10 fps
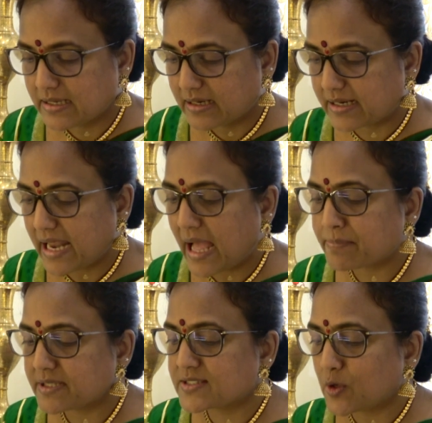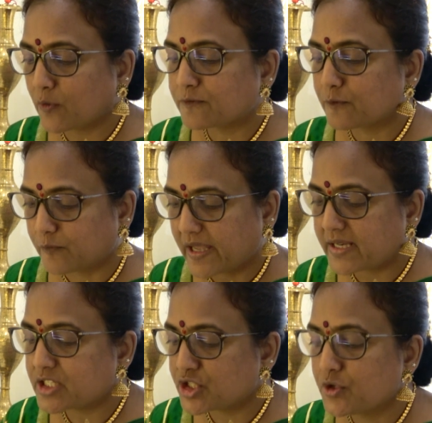Her lap is of
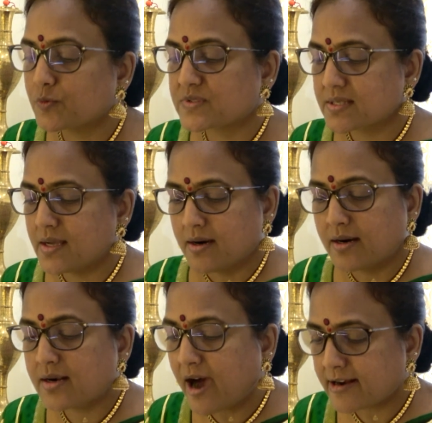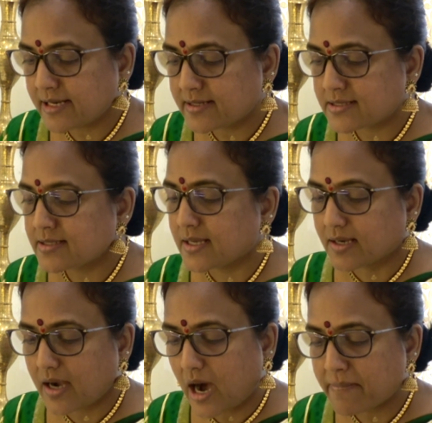varied hues. Her garland,
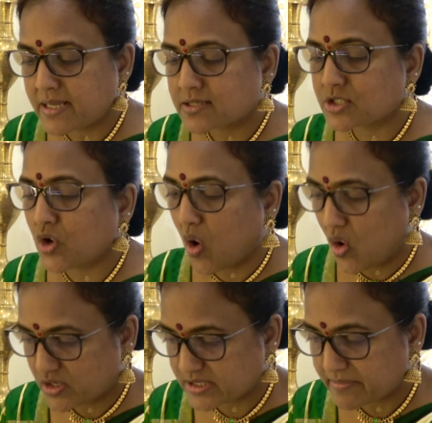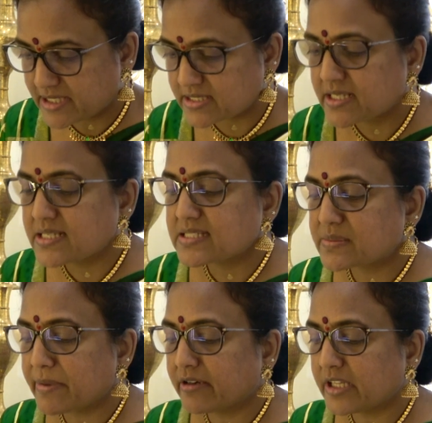garment, ornament,
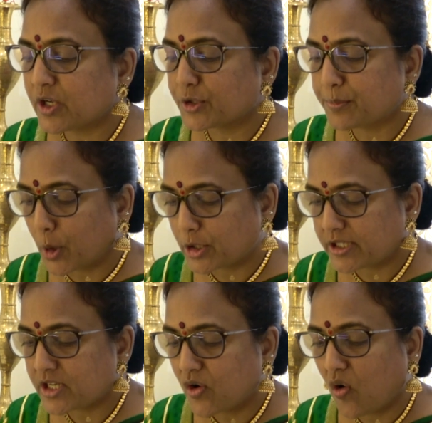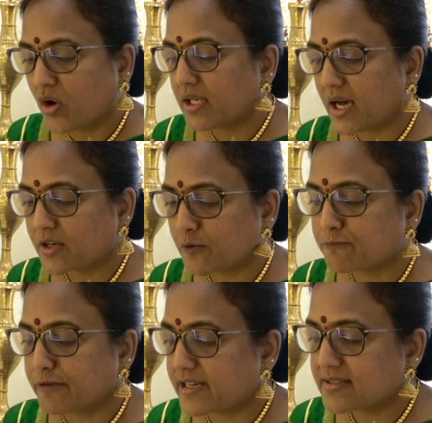smearing on the body, all are of
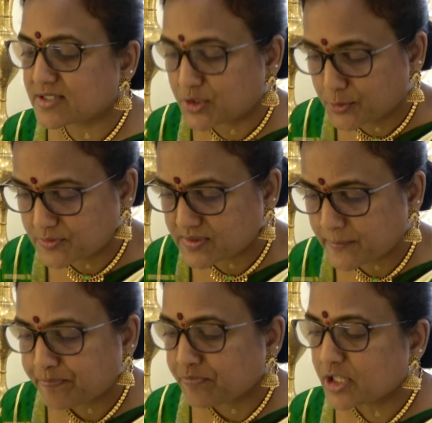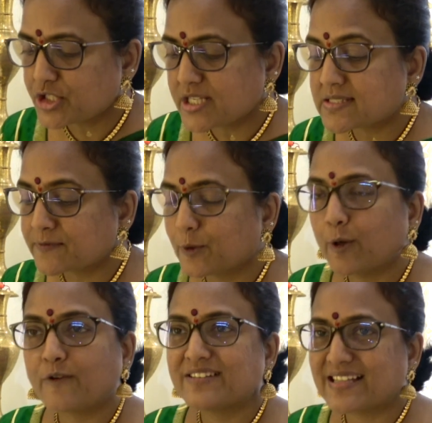various hues. She is full
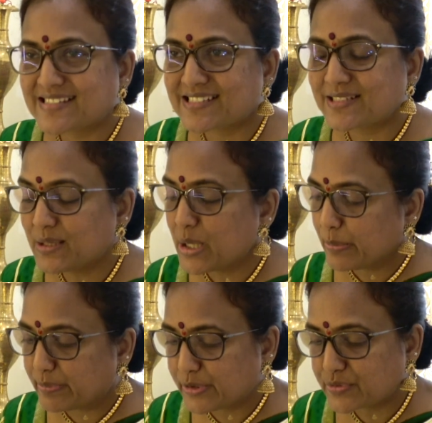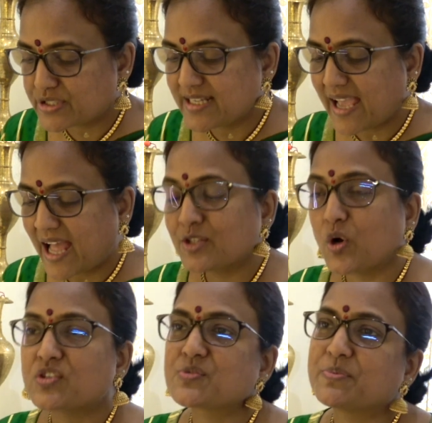of luster, beauty, and
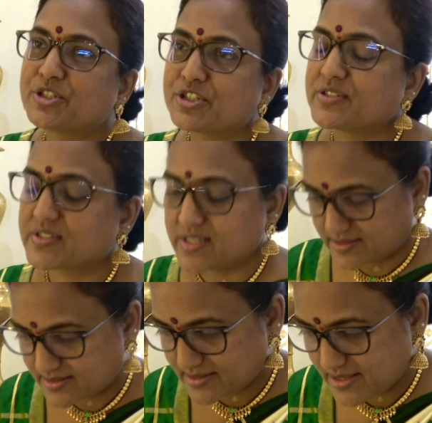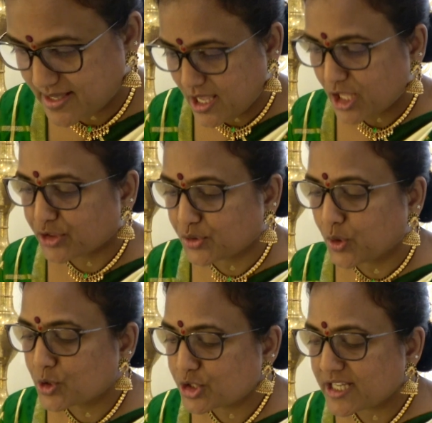auspiciousness.
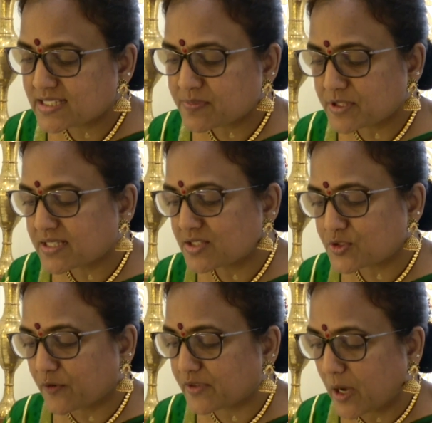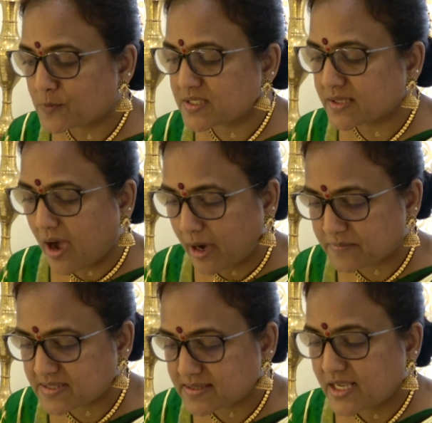Though she is possessed of 1,000
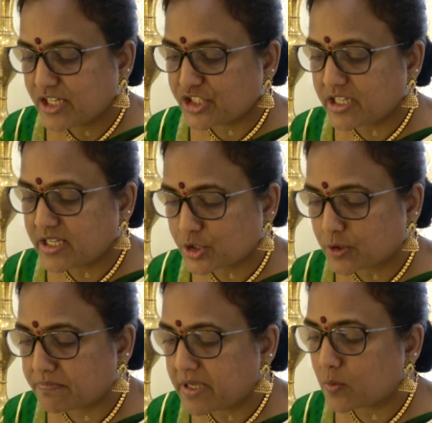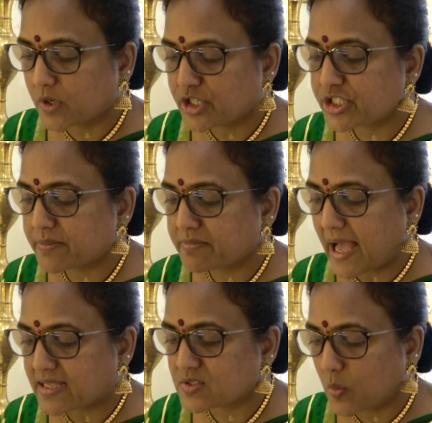arms, she should be worshipped
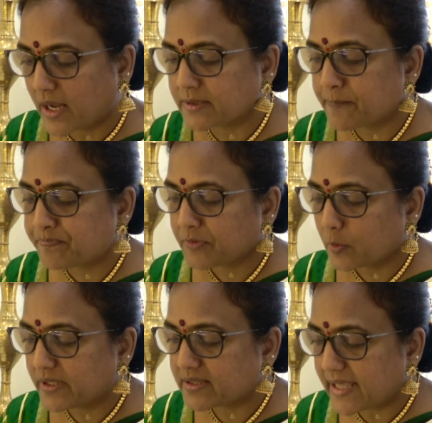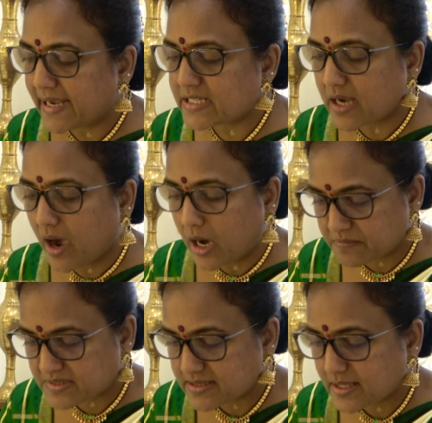as one with 8
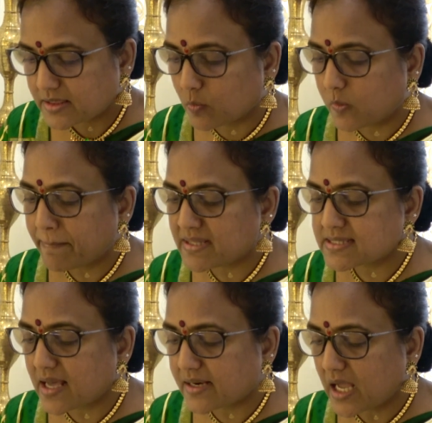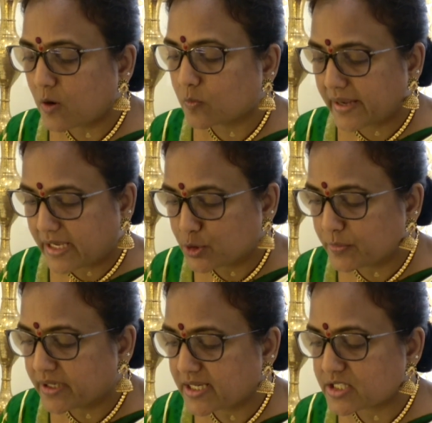arms. The weapons are now
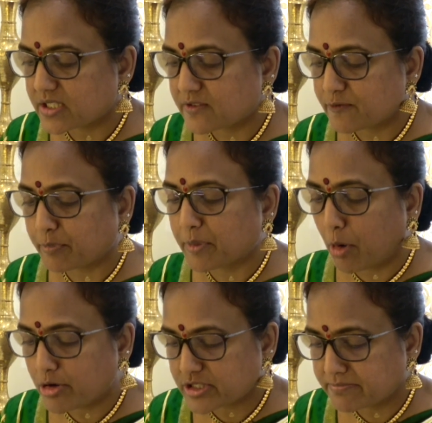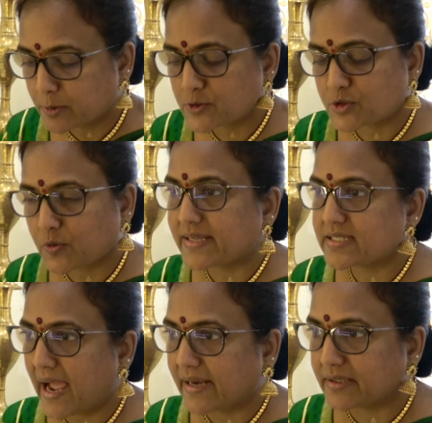enumerated from the bottommost right
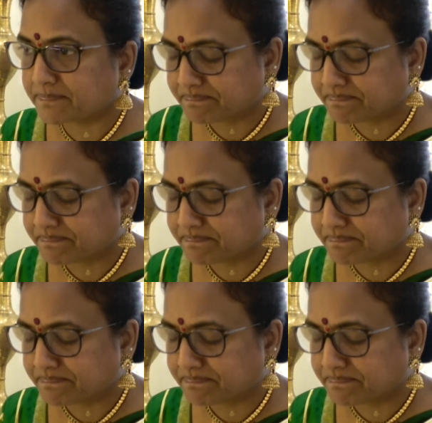hand.